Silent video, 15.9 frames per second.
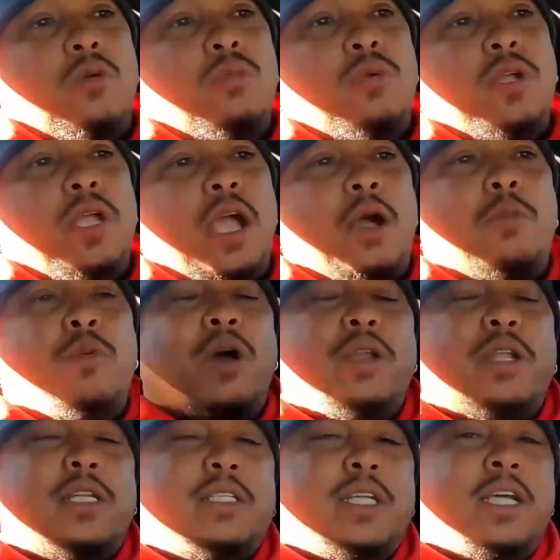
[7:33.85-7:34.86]
we got one
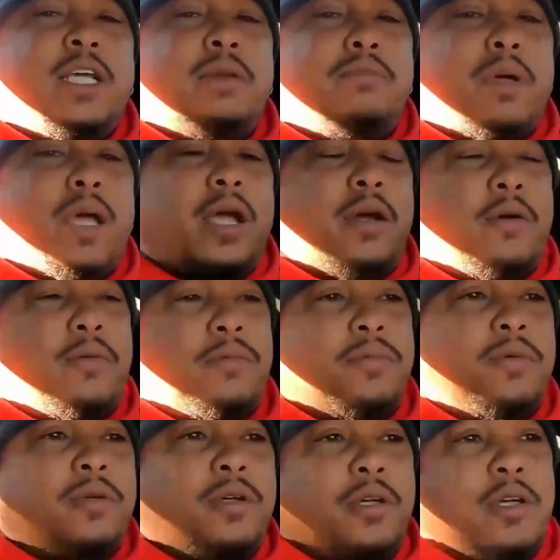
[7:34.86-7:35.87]
that's inbound
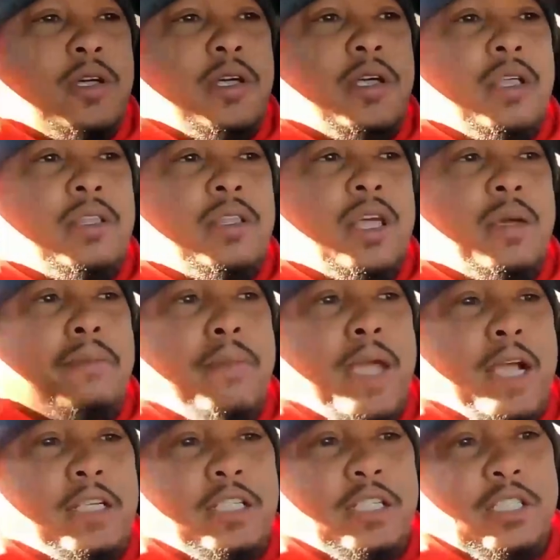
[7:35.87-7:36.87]
that
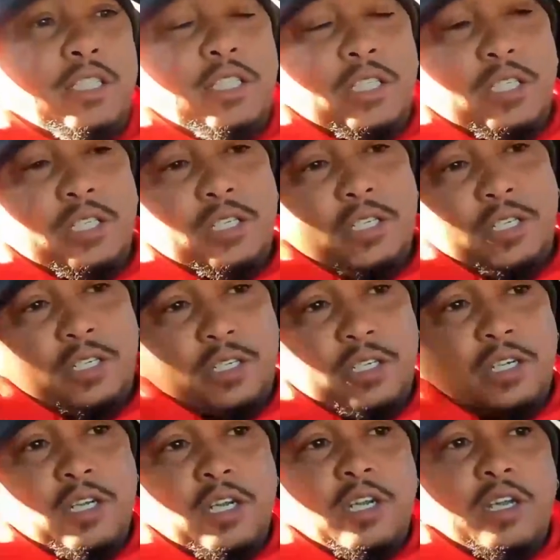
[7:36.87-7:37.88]
matches
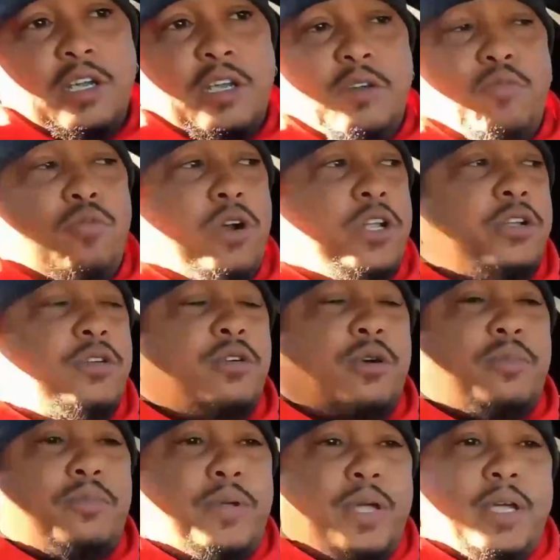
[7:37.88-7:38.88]
one of your
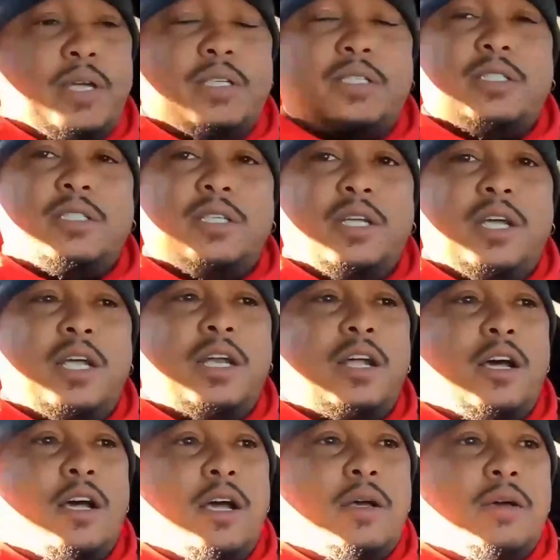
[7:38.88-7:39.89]
picks, and
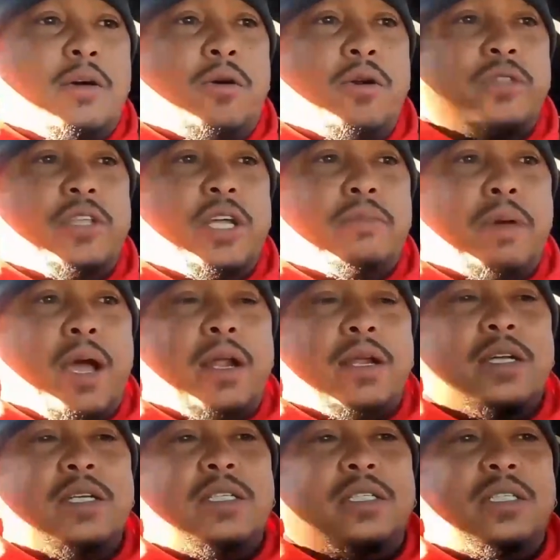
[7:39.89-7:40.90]
only thing about
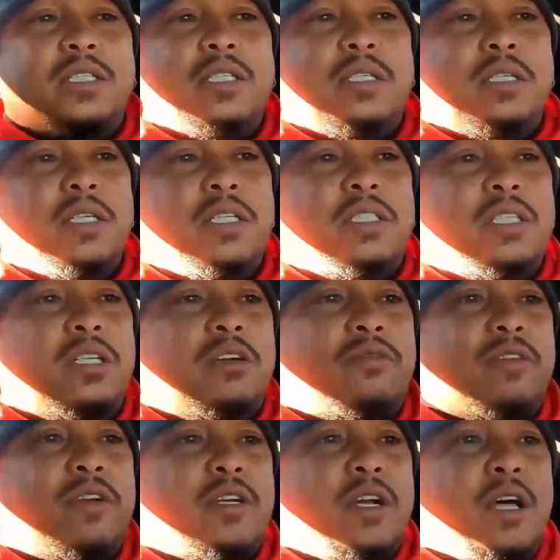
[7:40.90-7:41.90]
it is it's a
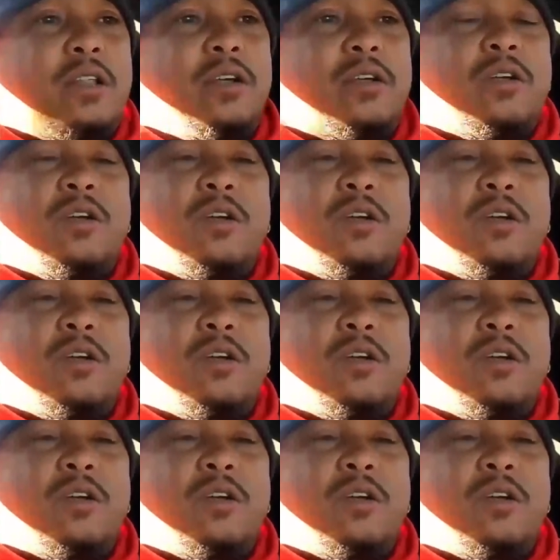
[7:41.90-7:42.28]
different color.